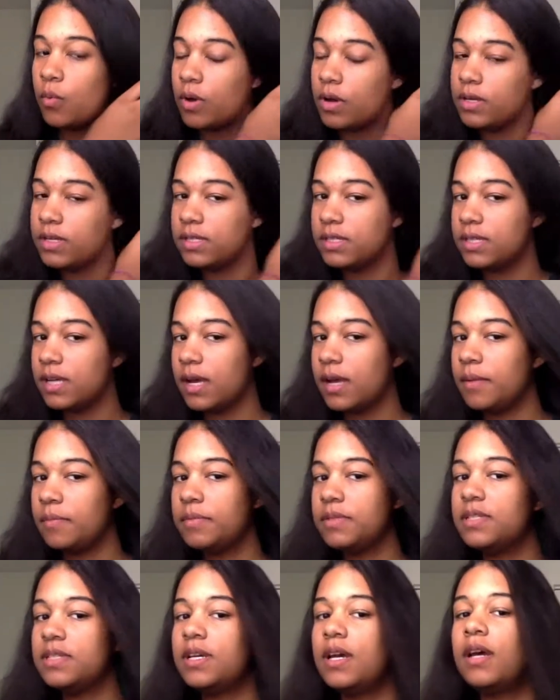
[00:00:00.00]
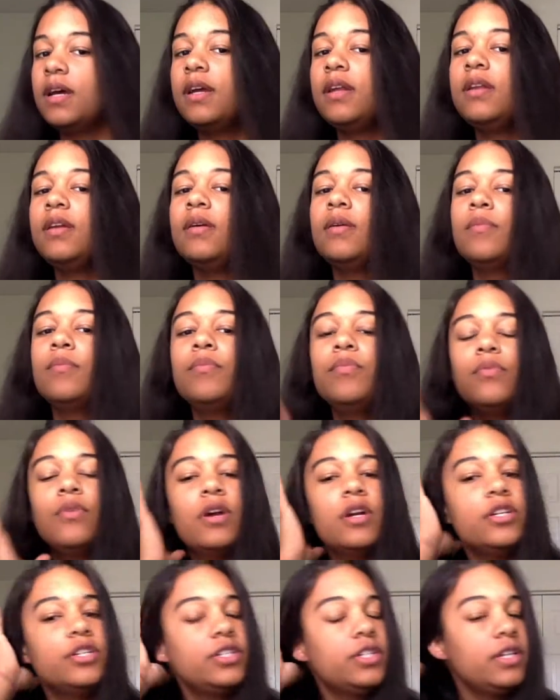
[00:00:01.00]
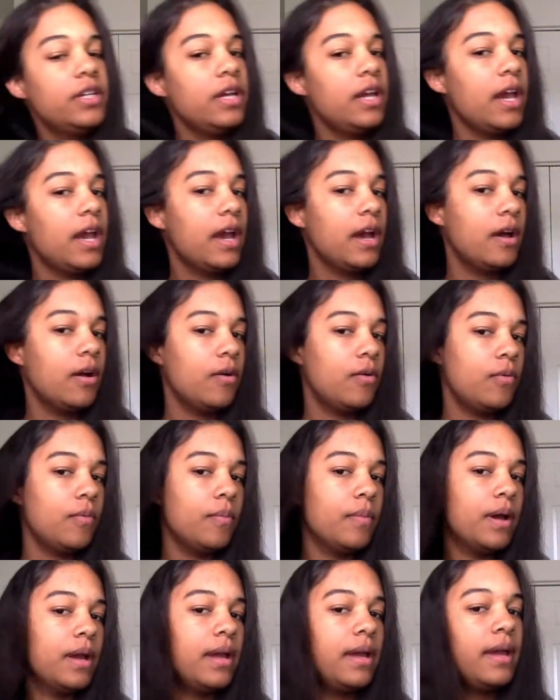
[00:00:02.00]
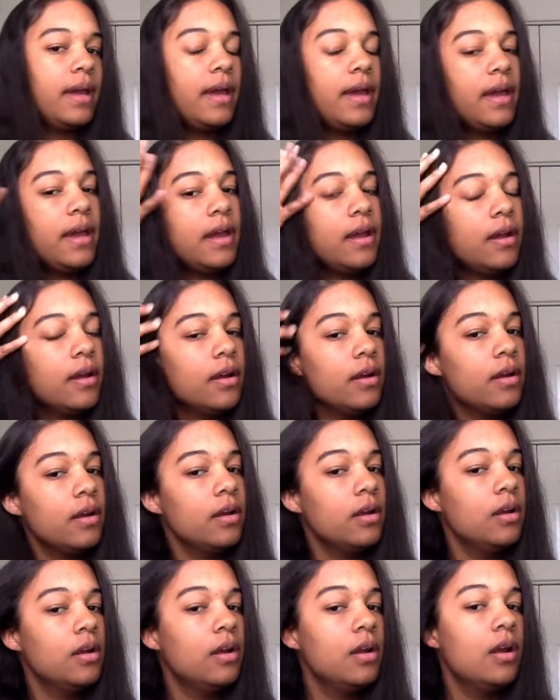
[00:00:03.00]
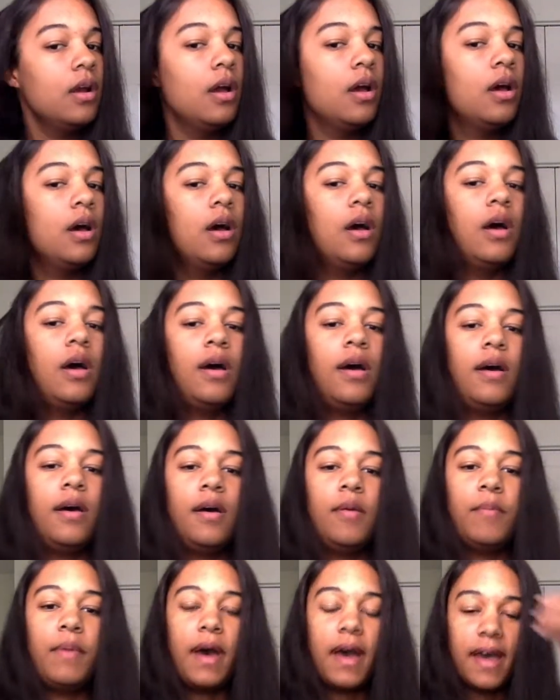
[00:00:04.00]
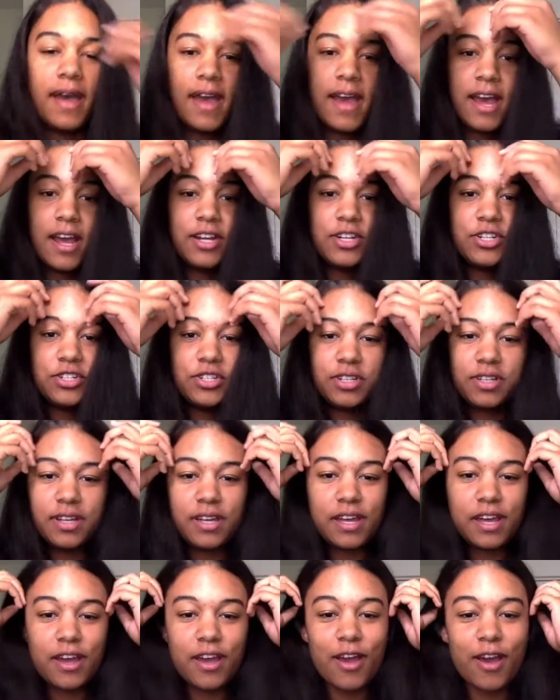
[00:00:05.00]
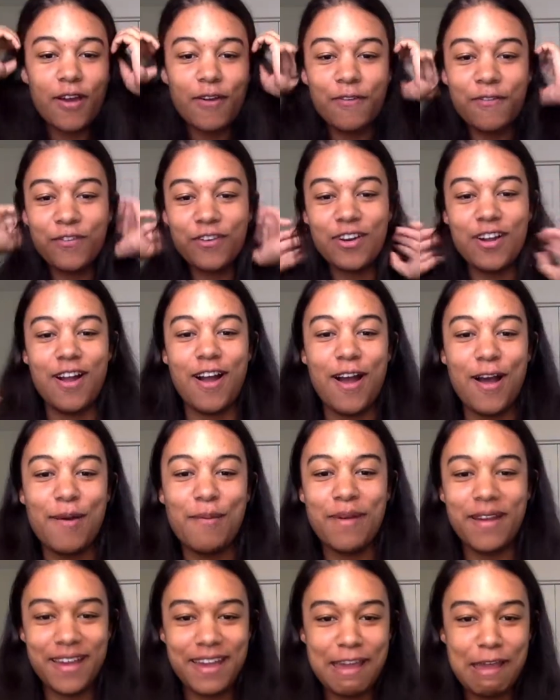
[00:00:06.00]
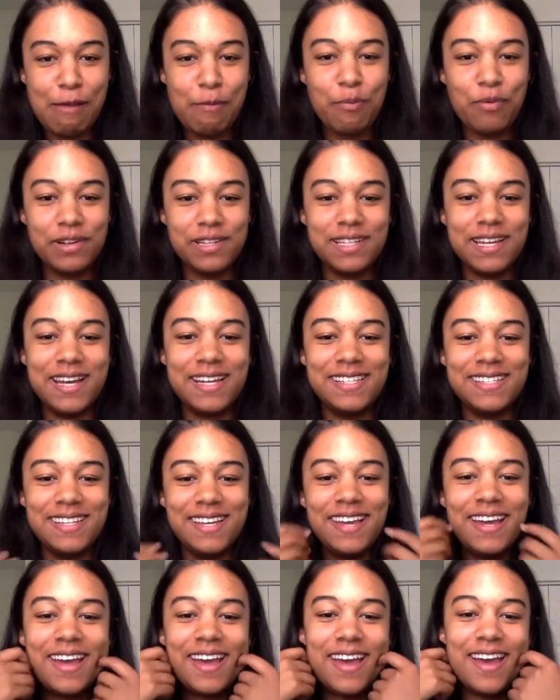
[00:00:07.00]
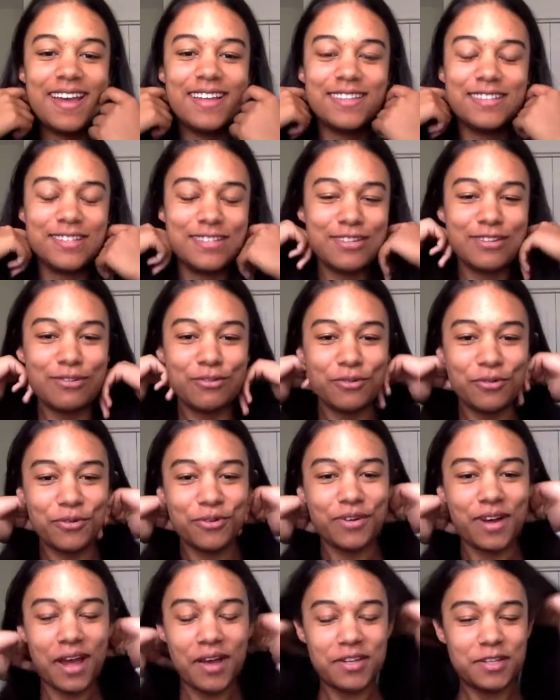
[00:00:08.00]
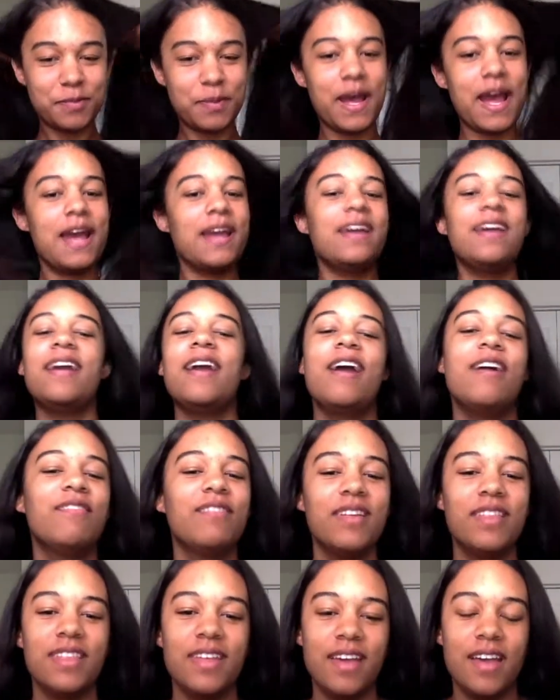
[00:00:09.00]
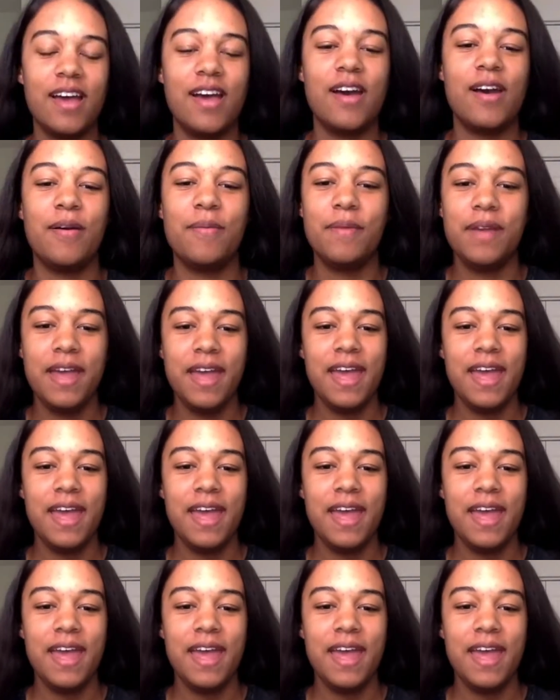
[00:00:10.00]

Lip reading: once I'm done brushing out my hair, I actually forgot my heat protectant at school. I was packing everything up